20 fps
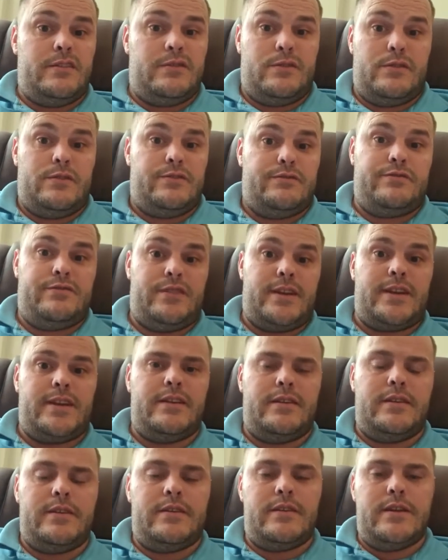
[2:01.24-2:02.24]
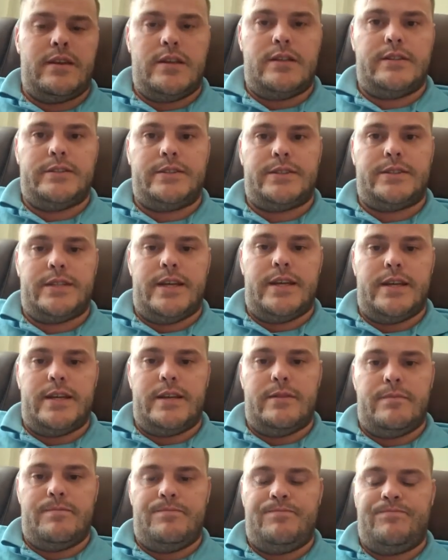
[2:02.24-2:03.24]
of thinking is,
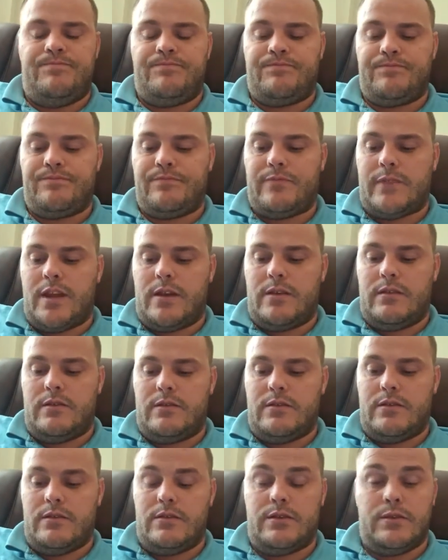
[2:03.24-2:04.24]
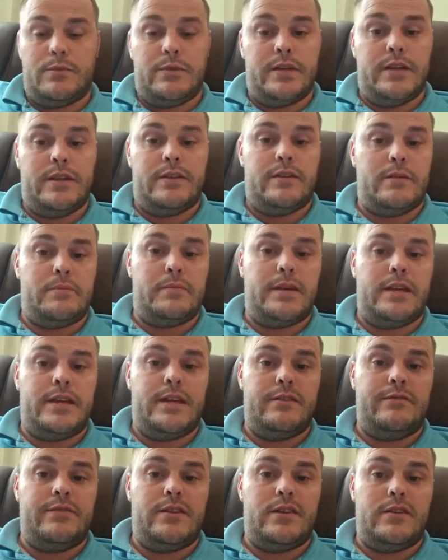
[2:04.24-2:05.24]
or the way their
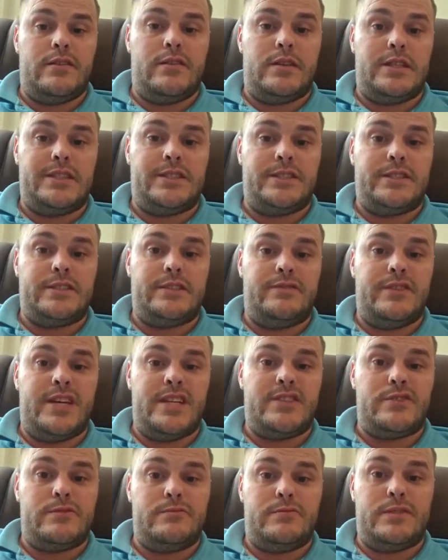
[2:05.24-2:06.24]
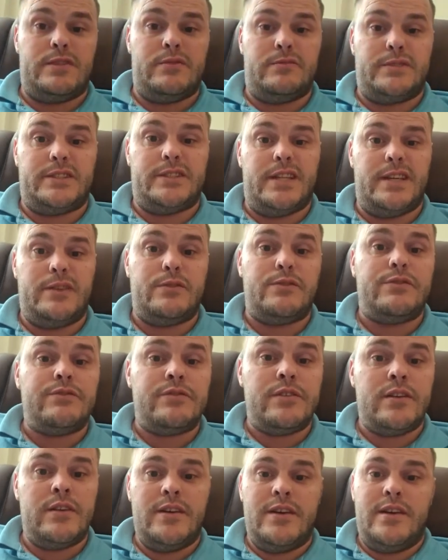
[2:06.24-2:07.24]
behaviour is the veteran
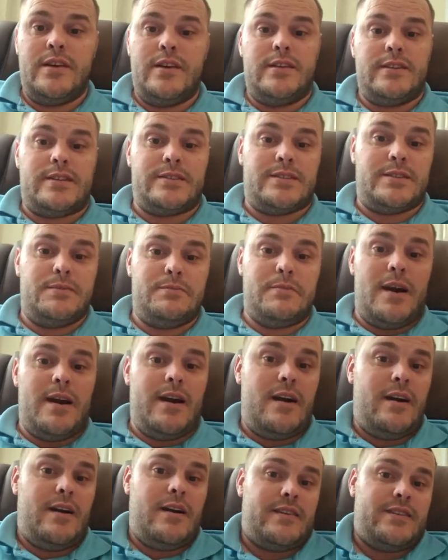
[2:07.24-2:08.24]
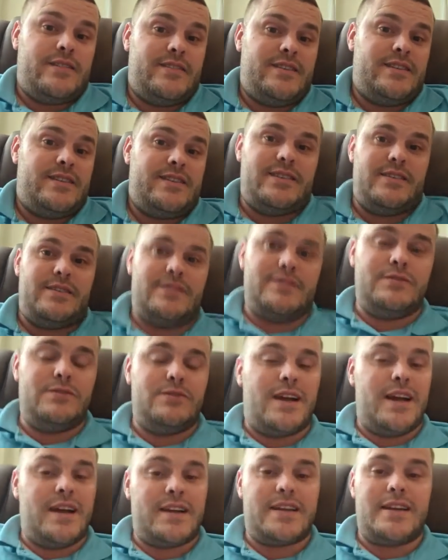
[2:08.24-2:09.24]
himself. Doesn't matter.
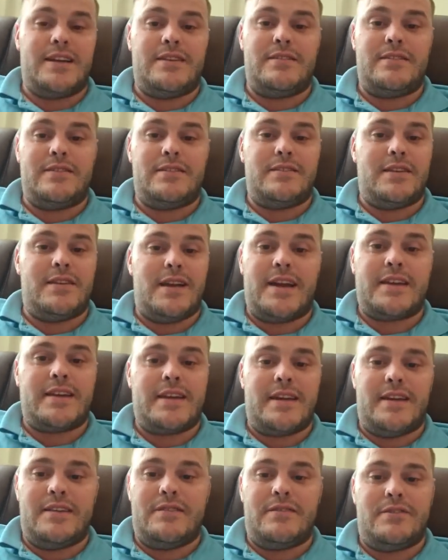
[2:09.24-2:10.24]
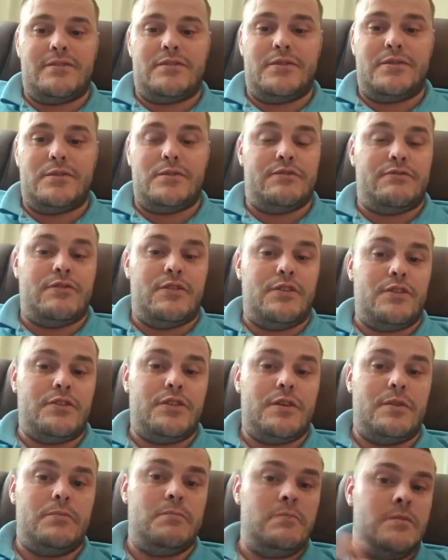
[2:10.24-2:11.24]
I can't do it for
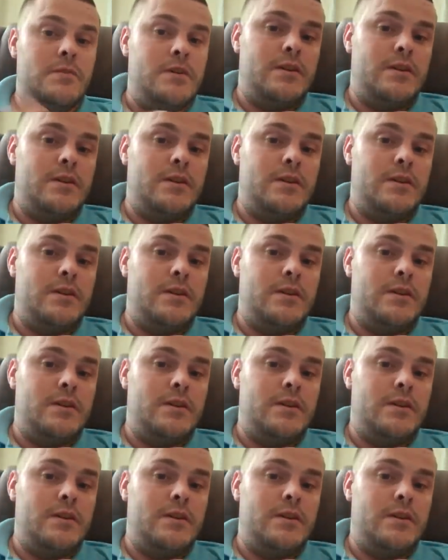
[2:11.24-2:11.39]
them.